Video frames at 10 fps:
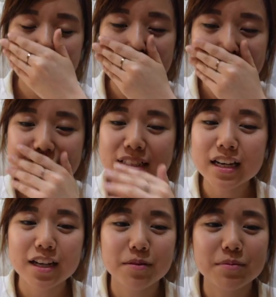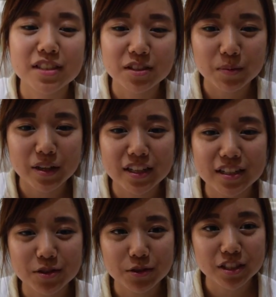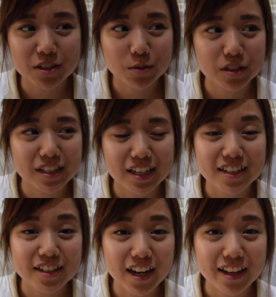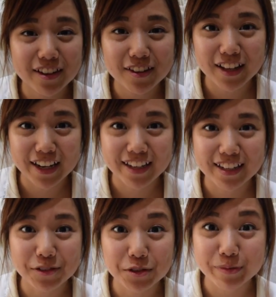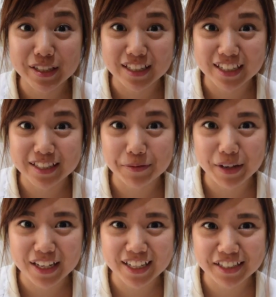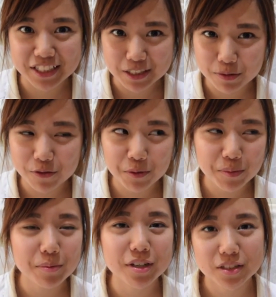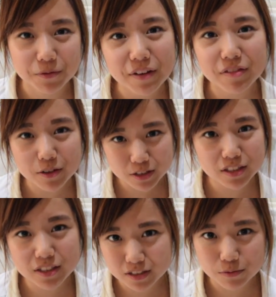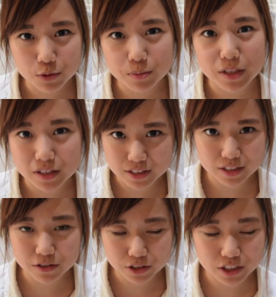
And at the time, since my Indonesian wasn't that good, I thought like he was being nice and making it cheaper for me because 5,000 rupiah is still